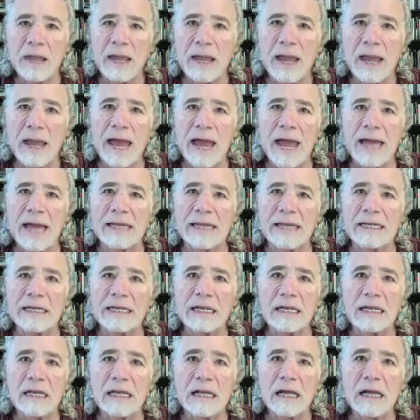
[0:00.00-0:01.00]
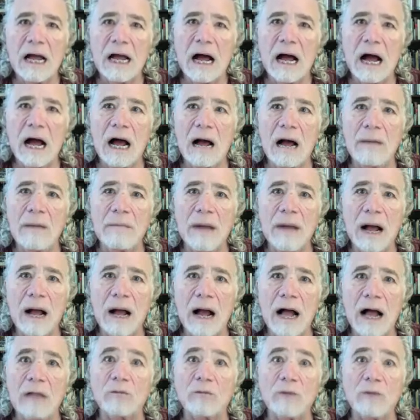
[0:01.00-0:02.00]
And
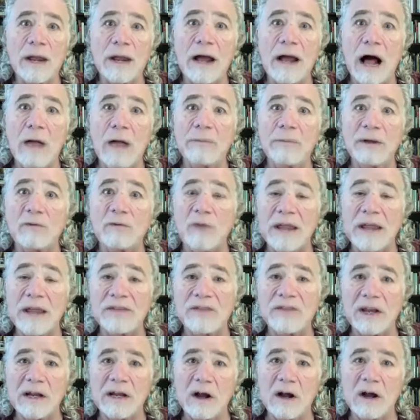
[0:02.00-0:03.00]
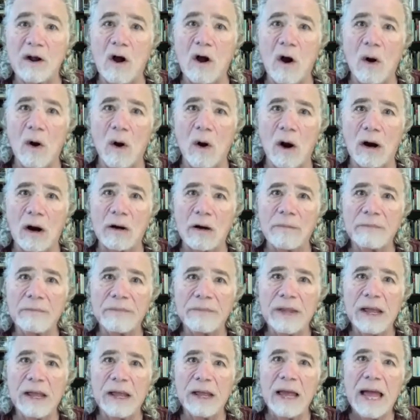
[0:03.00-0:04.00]
I'll be renting a car.
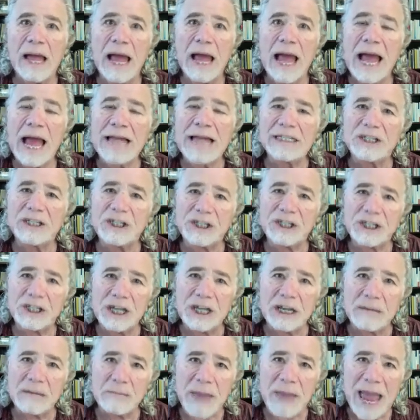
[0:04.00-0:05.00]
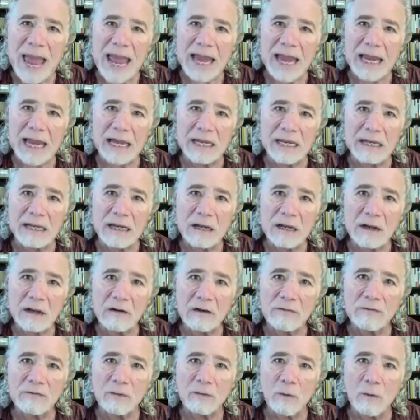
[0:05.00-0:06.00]
And she paid
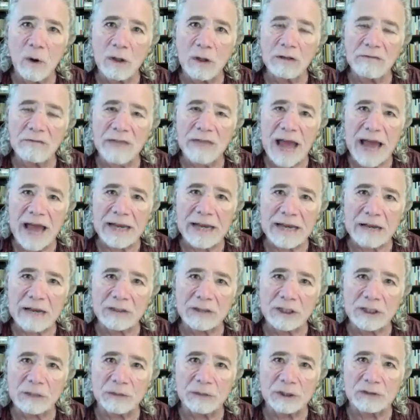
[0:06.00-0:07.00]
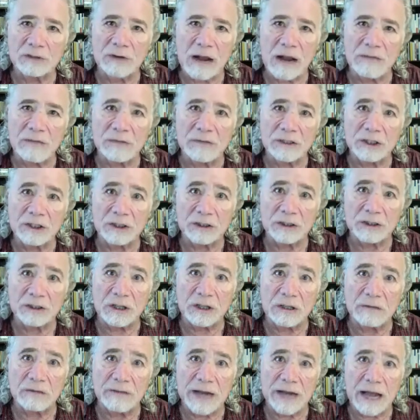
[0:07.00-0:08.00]
for all of that. Now she was traveling. She used to
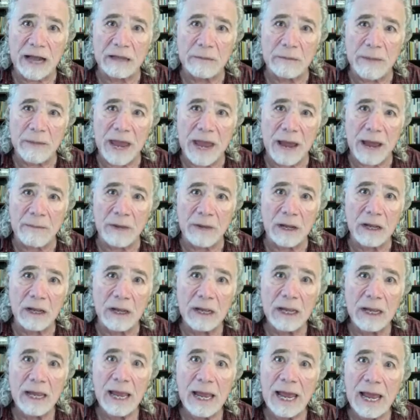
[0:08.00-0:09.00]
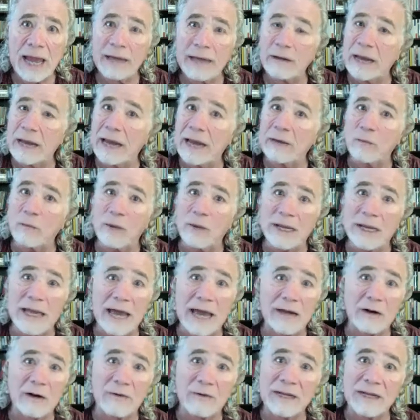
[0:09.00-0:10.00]
live in Alabama, and we
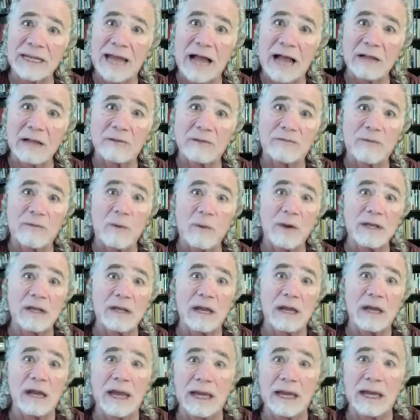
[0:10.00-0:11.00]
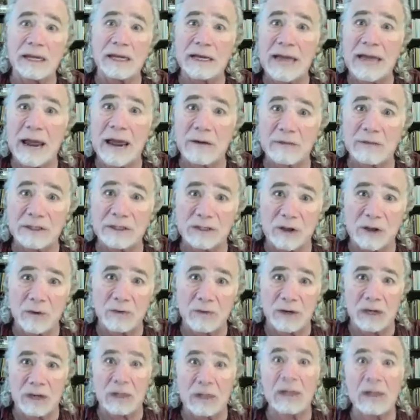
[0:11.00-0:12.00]
had her in California and in
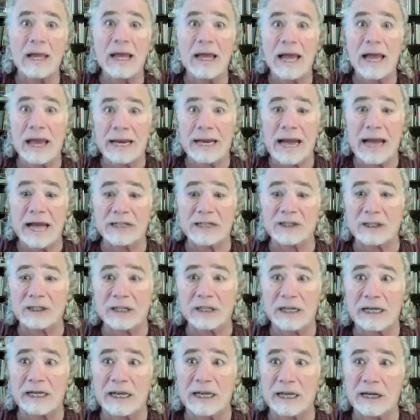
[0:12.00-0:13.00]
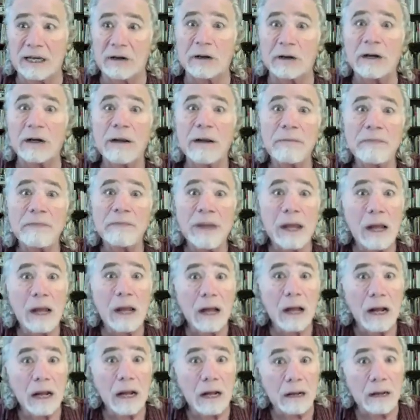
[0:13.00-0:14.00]
Arizona and actually here.
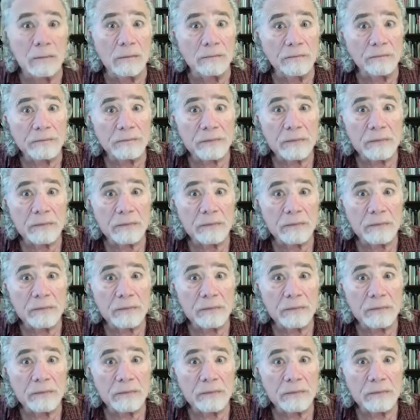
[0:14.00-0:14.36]
And